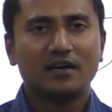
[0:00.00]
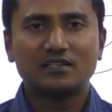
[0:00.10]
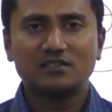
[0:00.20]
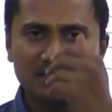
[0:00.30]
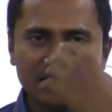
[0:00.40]

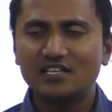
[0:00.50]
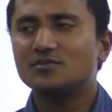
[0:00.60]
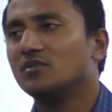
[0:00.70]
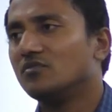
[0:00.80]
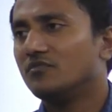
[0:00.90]
Crust is
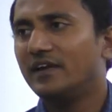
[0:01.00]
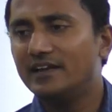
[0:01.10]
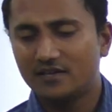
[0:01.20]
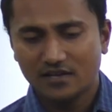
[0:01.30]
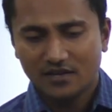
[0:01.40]
negligible.
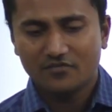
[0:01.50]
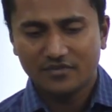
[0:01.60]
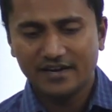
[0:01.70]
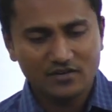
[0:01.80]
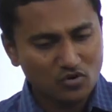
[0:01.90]
Weight,
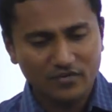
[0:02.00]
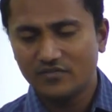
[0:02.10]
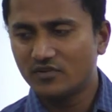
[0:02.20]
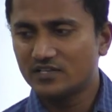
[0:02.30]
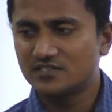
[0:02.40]
no
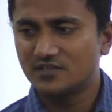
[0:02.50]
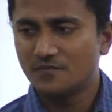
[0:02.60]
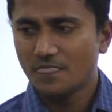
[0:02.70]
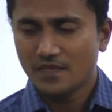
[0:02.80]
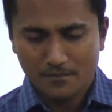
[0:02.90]
weight for crust.
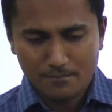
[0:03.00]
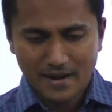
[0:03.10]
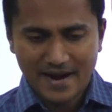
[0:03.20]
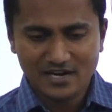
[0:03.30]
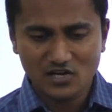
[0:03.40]

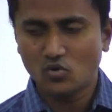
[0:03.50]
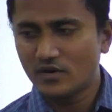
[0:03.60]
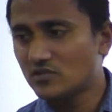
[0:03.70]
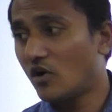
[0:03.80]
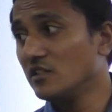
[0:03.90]
Mantle
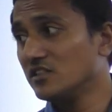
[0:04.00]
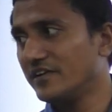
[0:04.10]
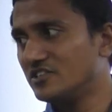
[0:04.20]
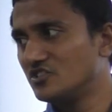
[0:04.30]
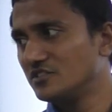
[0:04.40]
core has all the
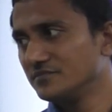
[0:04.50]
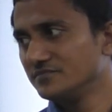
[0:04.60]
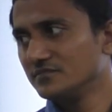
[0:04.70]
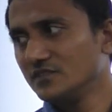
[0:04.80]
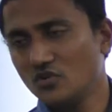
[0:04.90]
weight.
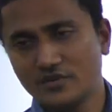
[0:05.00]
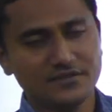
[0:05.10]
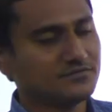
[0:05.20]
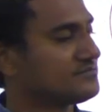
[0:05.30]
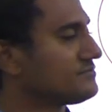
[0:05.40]
Okay?